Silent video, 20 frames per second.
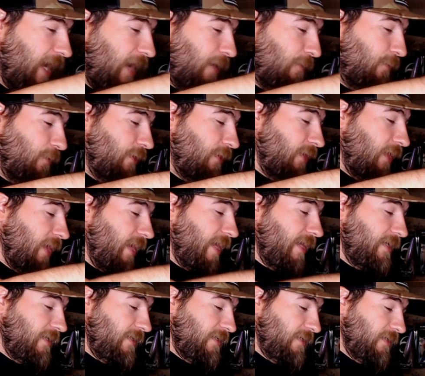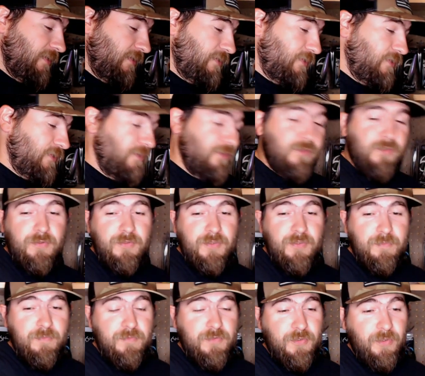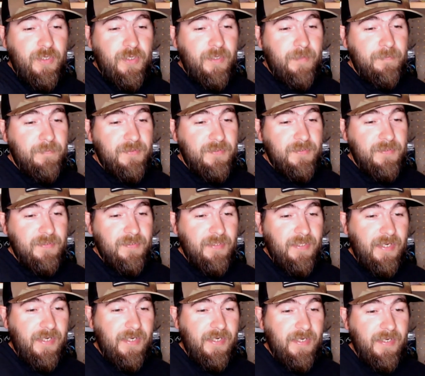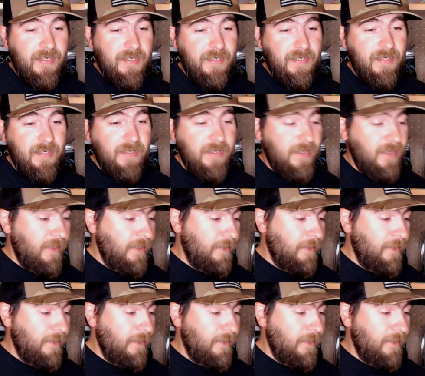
would like to do some trips and uh,